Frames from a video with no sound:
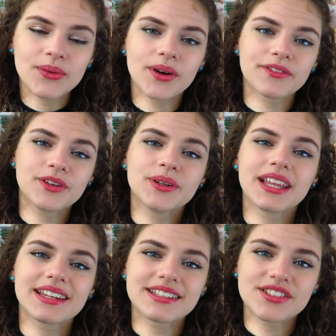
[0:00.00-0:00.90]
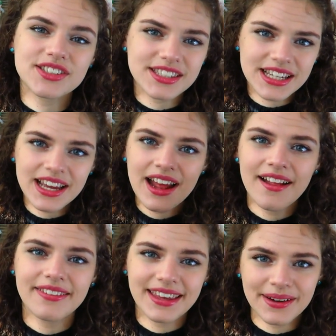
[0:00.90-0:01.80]
Or if you would like to just see
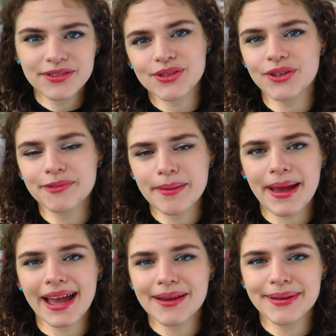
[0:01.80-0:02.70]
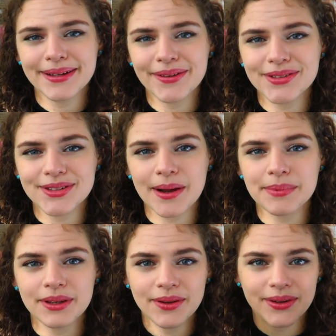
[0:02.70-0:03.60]
the end result of my bag a bit closer
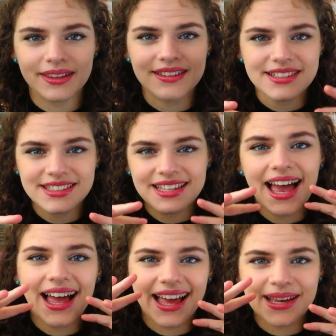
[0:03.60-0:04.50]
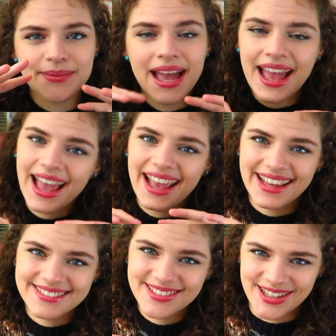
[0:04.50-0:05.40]
up, you can go to this time
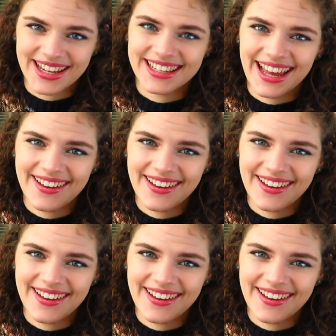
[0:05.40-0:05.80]
and check it